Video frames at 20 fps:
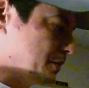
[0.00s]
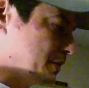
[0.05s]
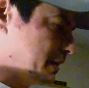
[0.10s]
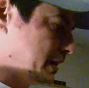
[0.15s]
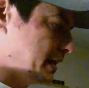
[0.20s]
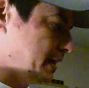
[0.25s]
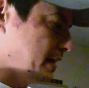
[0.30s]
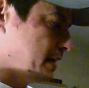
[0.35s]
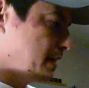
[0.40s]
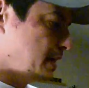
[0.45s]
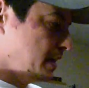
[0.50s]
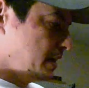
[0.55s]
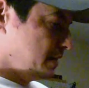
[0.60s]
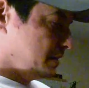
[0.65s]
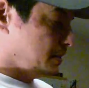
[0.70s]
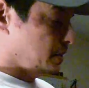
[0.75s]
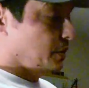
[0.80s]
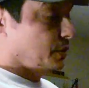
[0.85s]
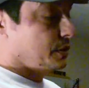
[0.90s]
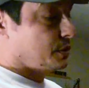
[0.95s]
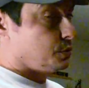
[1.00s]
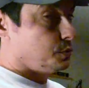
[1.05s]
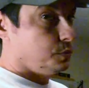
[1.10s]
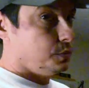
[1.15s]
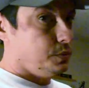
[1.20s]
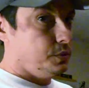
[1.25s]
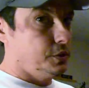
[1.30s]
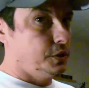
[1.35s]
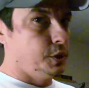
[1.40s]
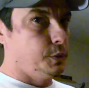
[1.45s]
key, so it's
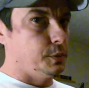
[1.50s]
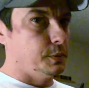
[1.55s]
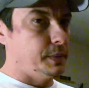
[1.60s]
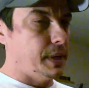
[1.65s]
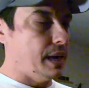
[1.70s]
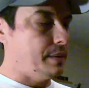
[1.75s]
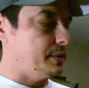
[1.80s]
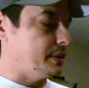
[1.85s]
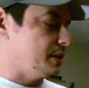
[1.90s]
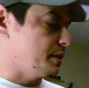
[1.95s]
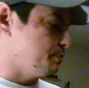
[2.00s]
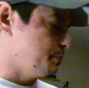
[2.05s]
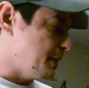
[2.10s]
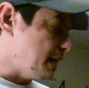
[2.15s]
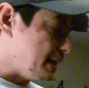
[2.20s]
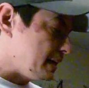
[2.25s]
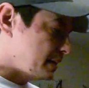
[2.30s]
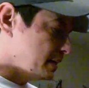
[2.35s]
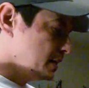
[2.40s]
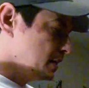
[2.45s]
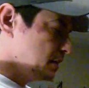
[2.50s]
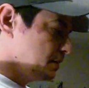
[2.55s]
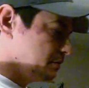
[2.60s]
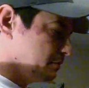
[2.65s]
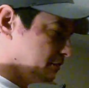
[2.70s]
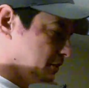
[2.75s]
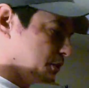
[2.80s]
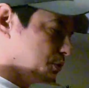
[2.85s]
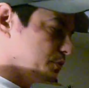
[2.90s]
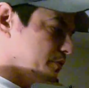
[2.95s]
super popular. But
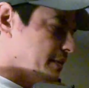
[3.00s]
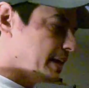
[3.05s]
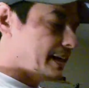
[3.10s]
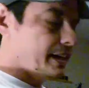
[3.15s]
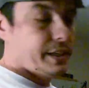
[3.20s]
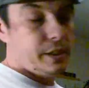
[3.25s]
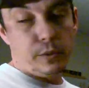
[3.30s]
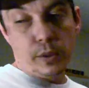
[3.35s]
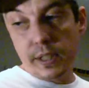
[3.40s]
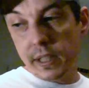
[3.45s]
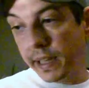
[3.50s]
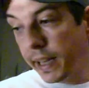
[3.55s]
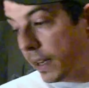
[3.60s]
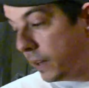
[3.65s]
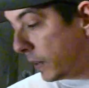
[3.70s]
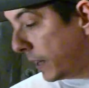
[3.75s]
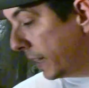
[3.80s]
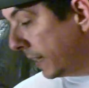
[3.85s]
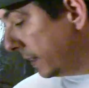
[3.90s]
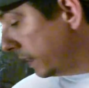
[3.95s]
first we've got to get rid of that, right?